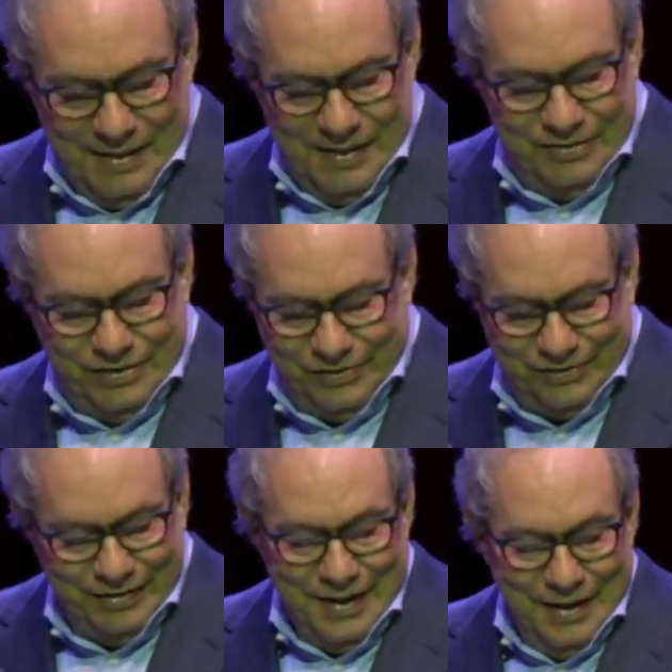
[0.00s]
This
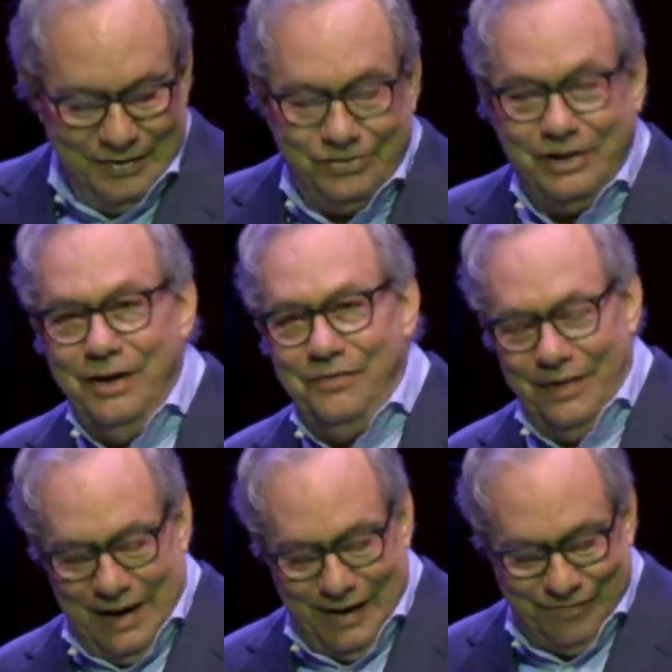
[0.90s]
is
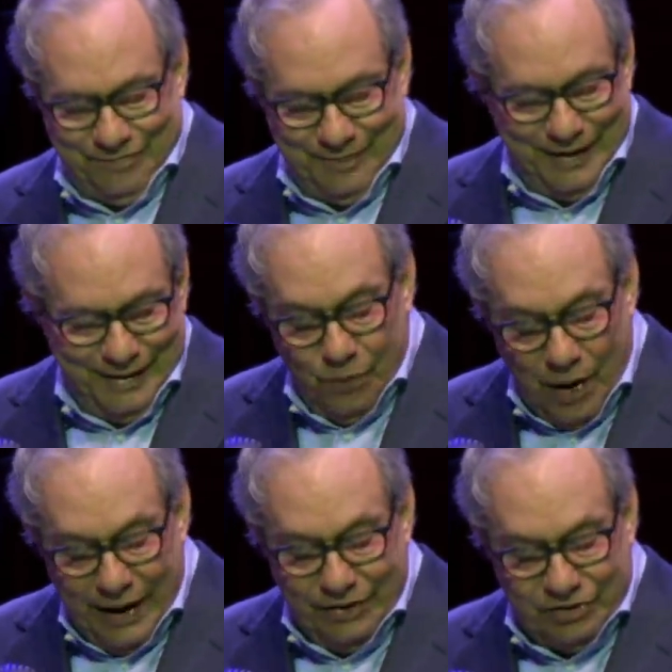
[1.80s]
Stephen Hoffman.
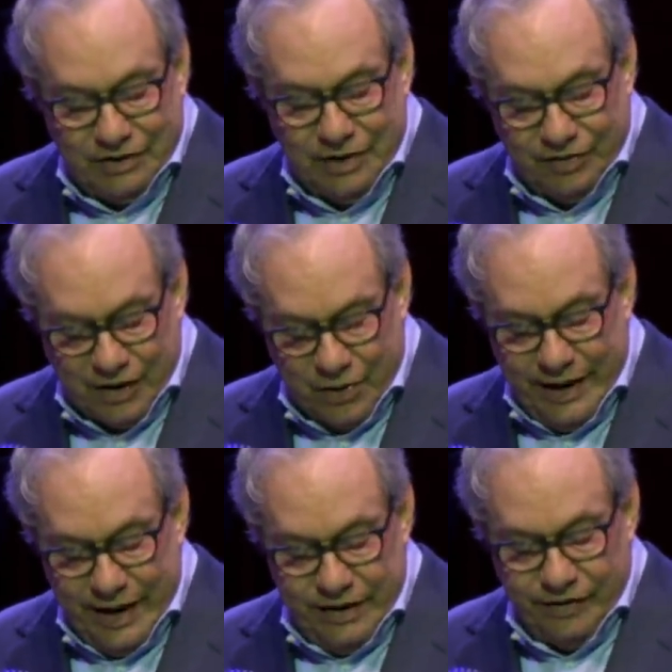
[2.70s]
Why is it that the
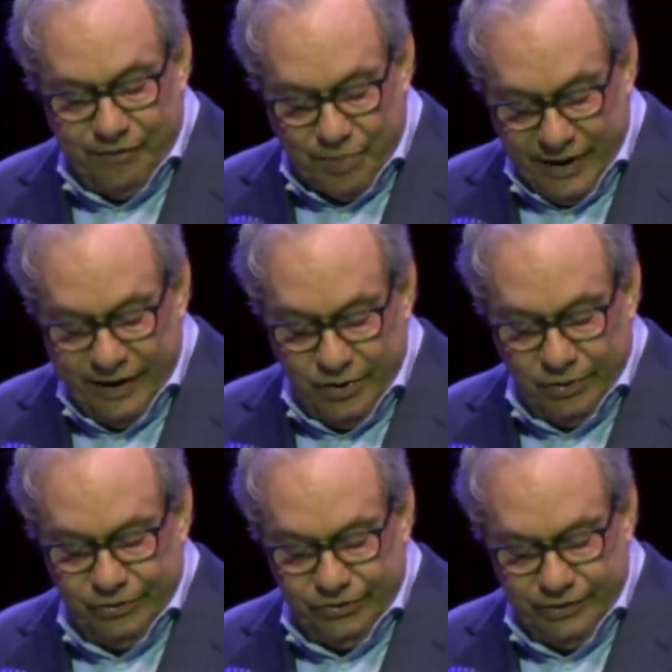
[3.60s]
creator of
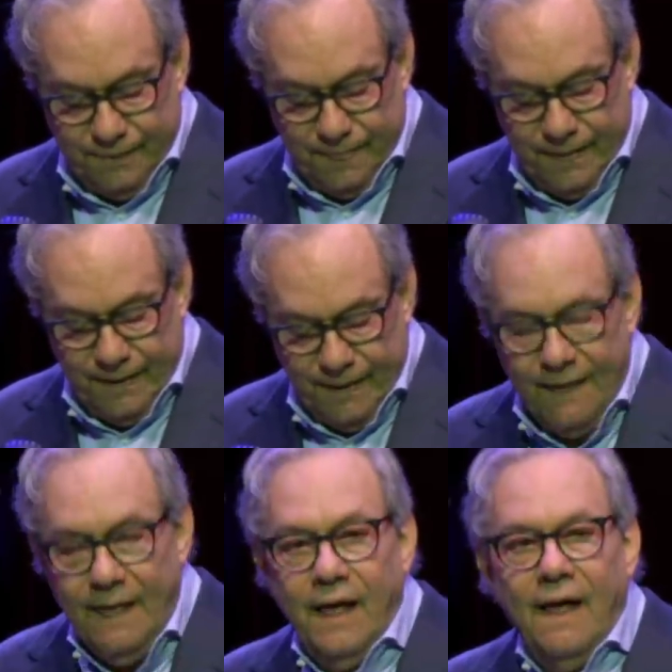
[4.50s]
Pringles...
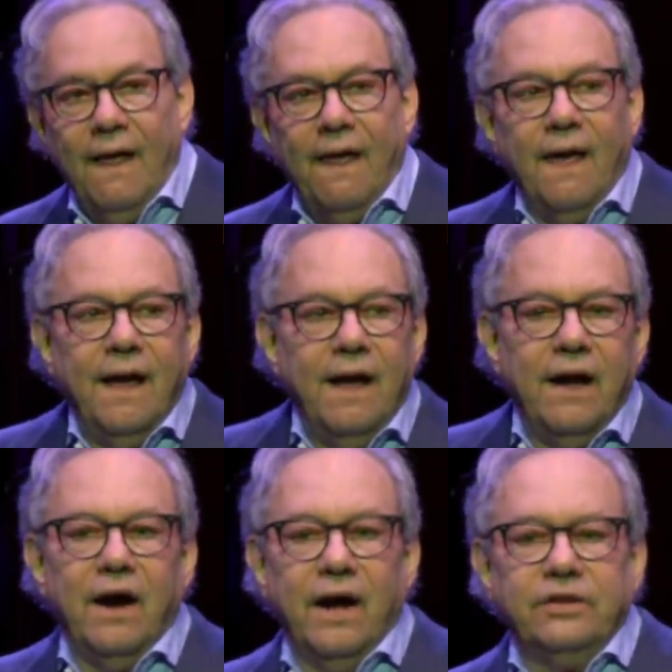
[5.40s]

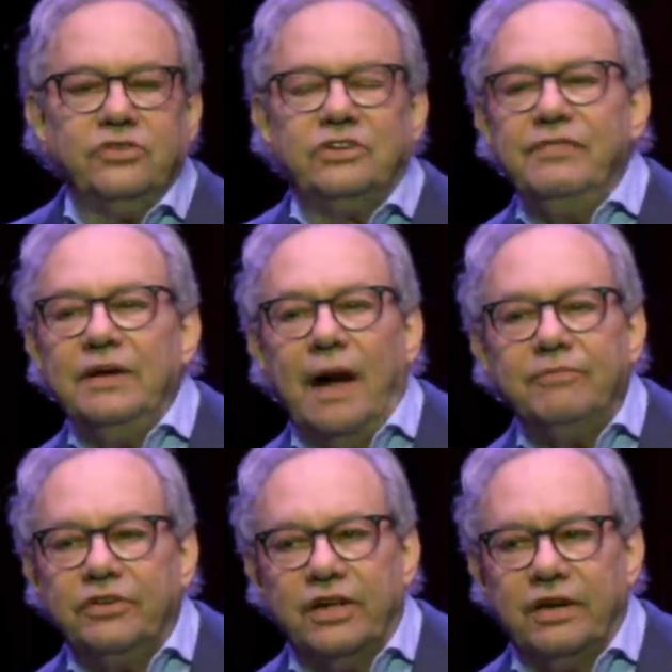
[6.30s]
All right, Stephen, I'm
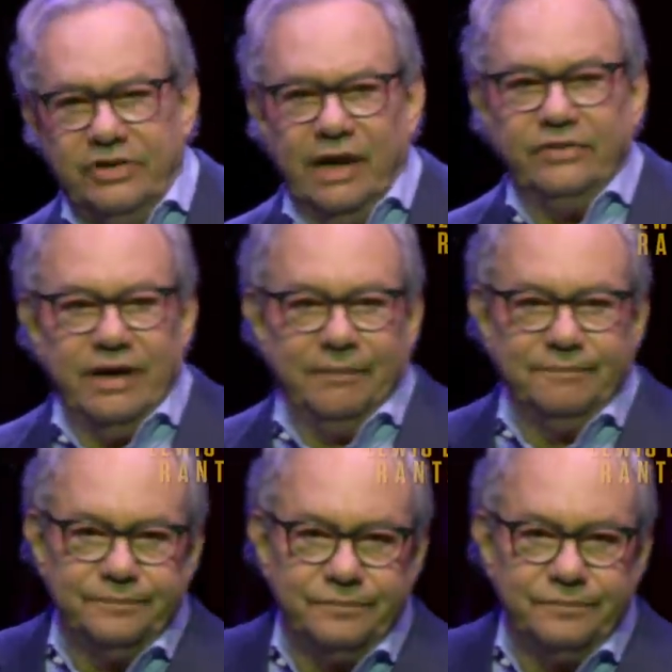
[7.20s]
just going to say something.